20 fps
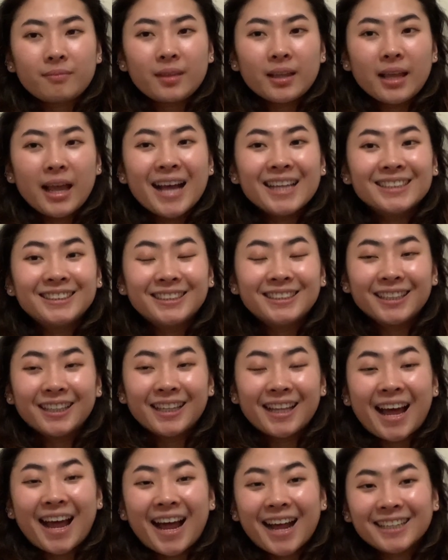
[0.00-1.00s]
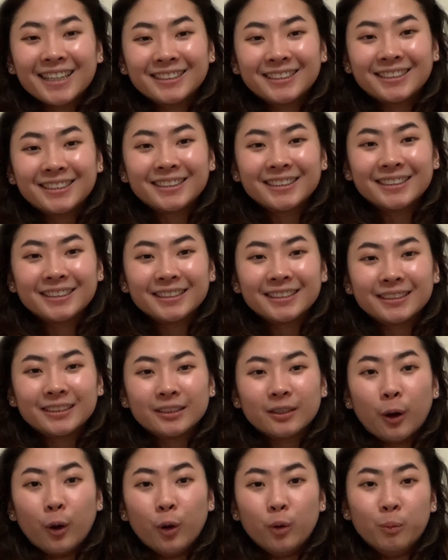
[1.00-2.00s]
as the last
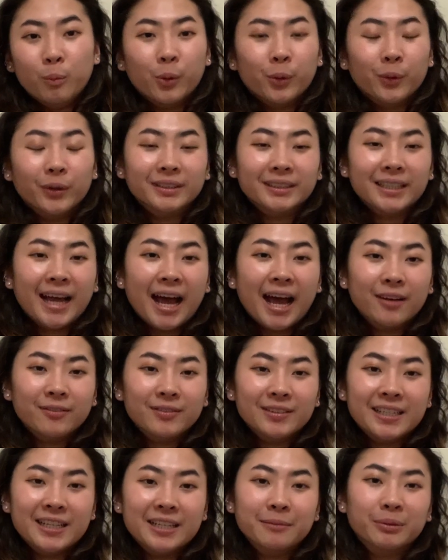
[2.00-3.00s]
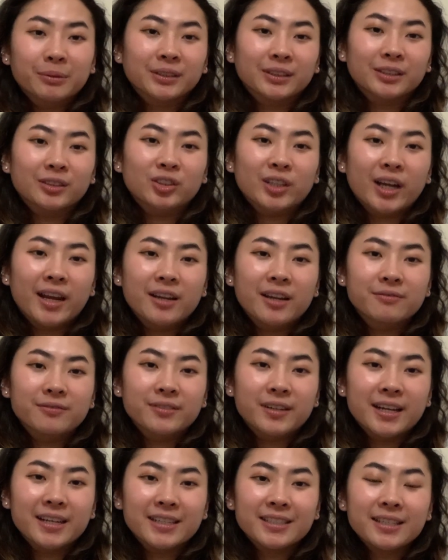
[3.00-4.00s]
whole board to have an in-person China
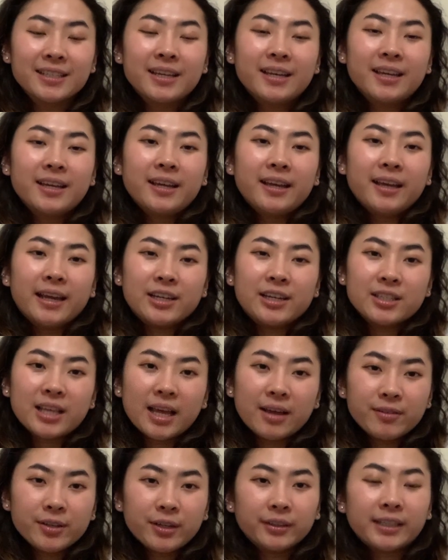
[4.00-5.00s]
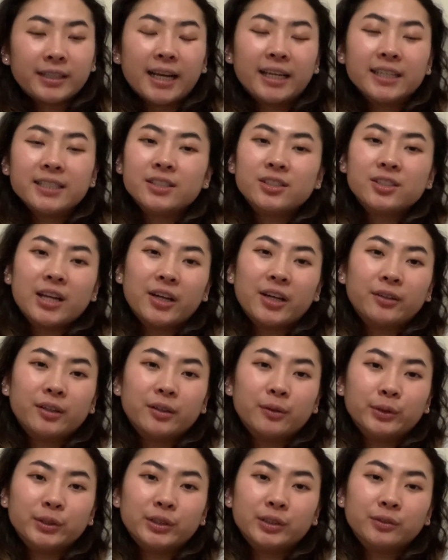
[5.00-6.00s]
Fest, and just having your guys in general
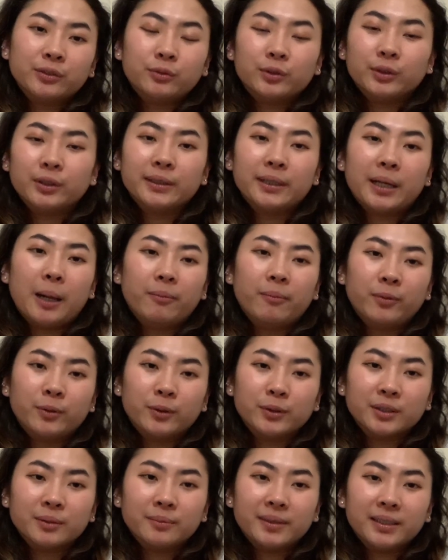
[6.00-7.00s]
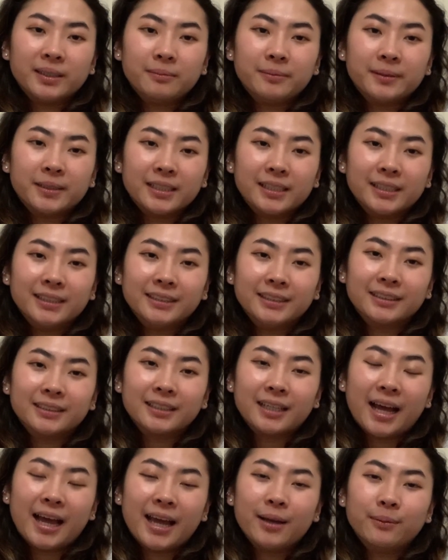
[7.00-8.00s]
was just really helpful to me, because
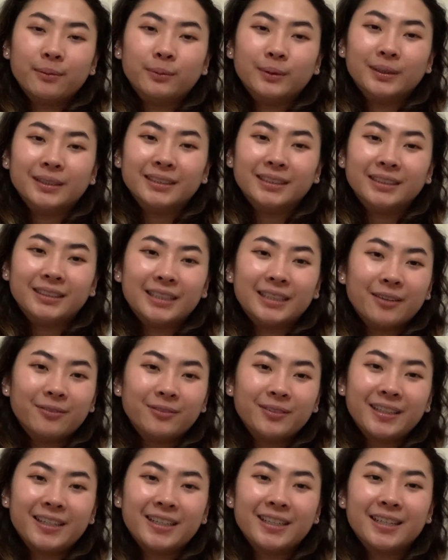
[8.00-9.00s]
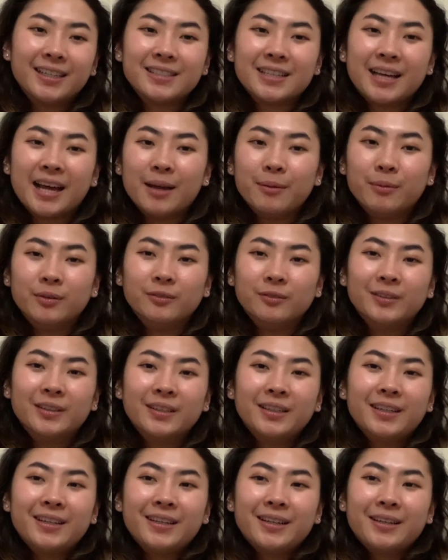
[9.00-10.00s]
I was definitely in a time of
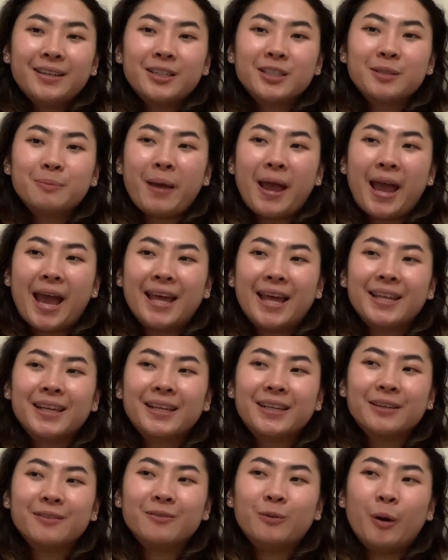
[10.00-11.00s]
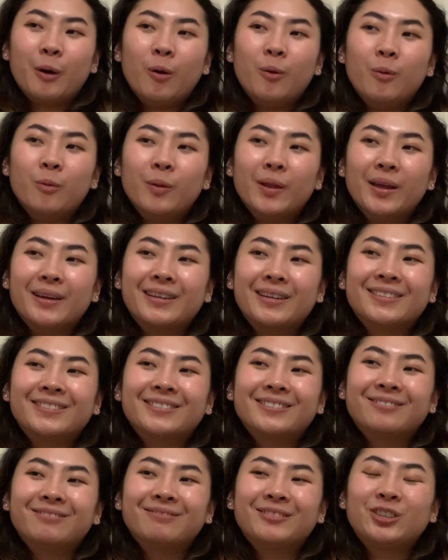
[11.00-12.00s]
just panic and hope, like
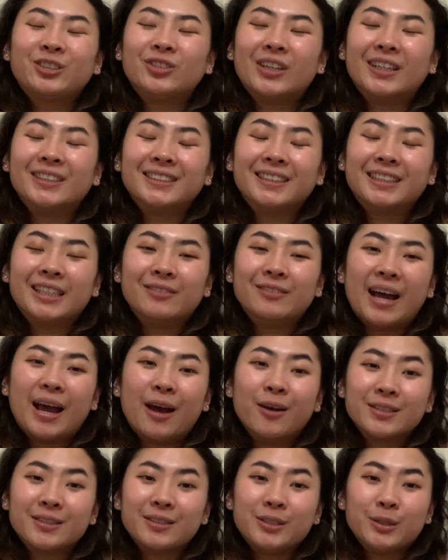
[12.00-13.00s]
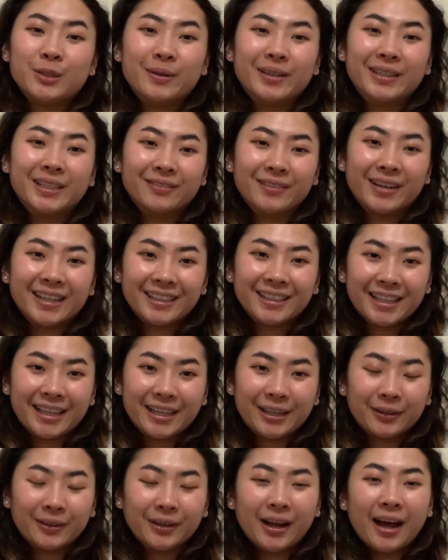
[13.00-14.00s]
stressing if I was doing the right thing
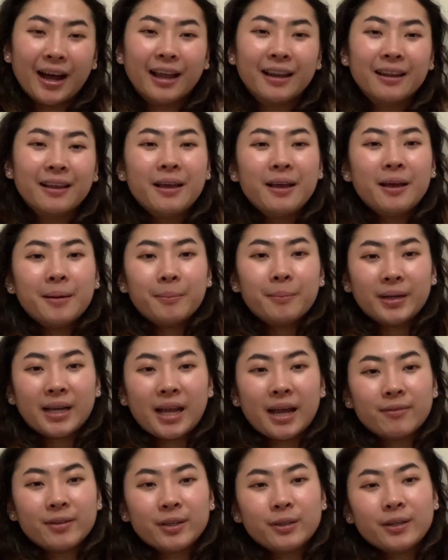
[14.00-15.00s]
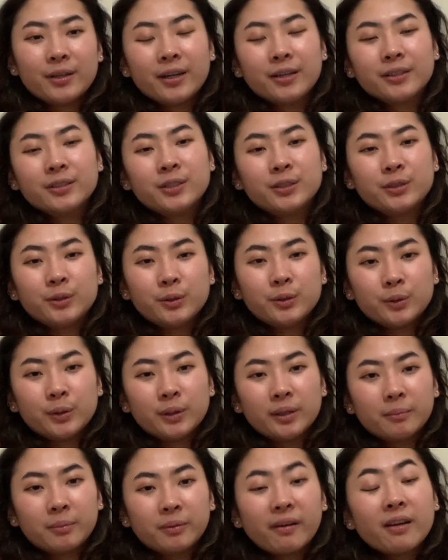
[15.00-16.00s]
or not. But having you there
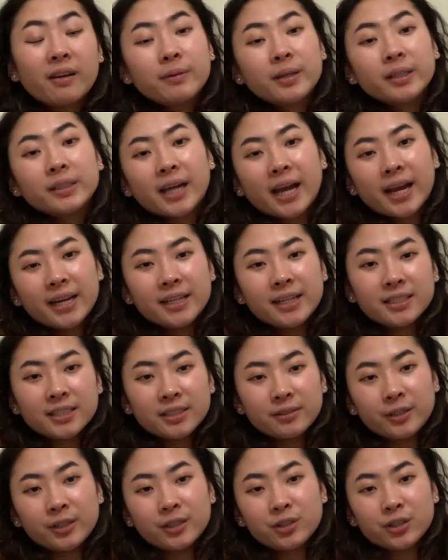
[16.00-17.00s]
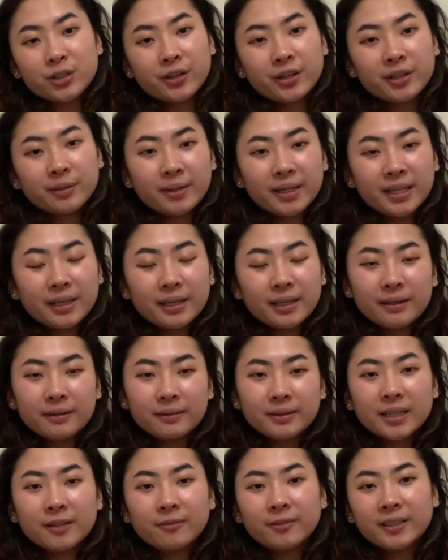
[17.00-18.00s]
to provide me with guidance and reassuring me
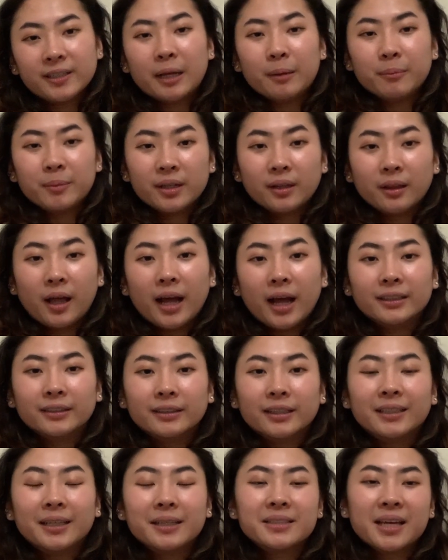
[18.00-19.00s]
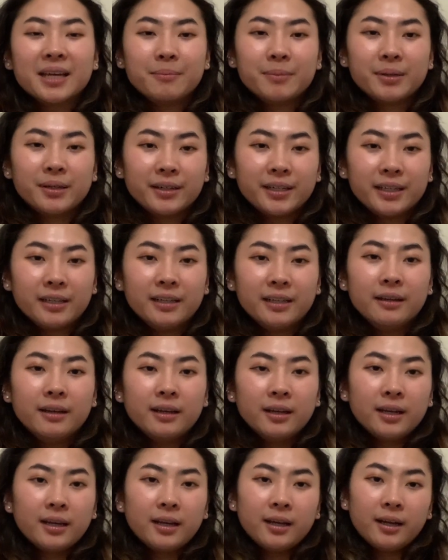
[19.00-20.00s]
definitely helped me a lot throughout that time period.
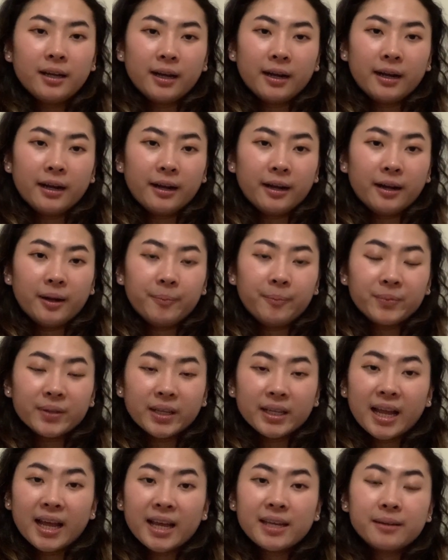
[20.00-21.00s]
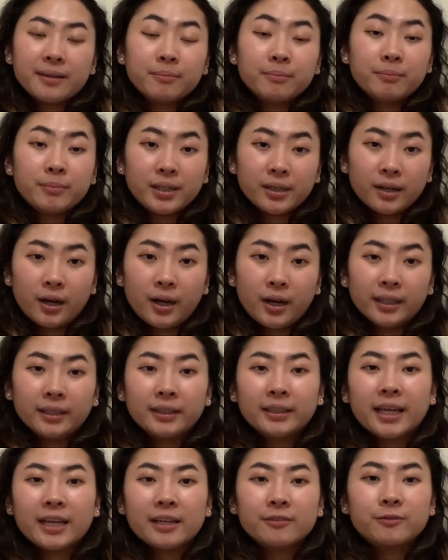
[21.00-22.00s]
And I am beyond
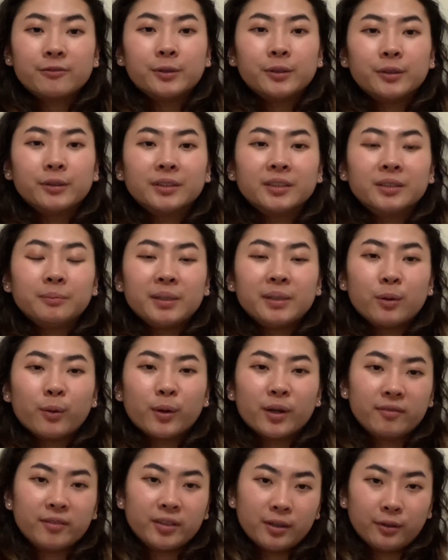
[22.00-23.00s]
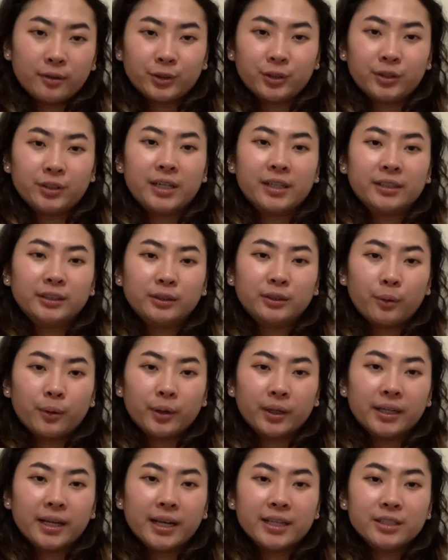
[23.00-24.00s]
thankful to be one of the culture chairs to
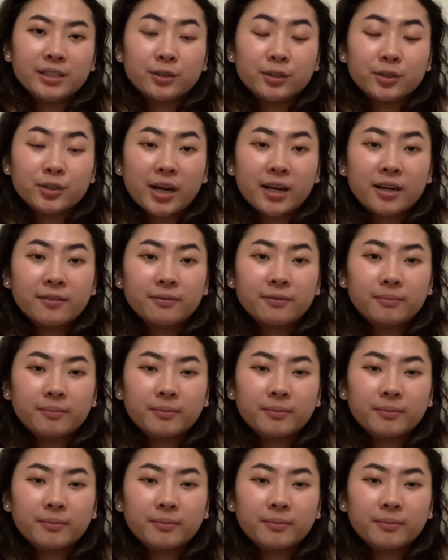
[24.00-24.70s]
organize your China,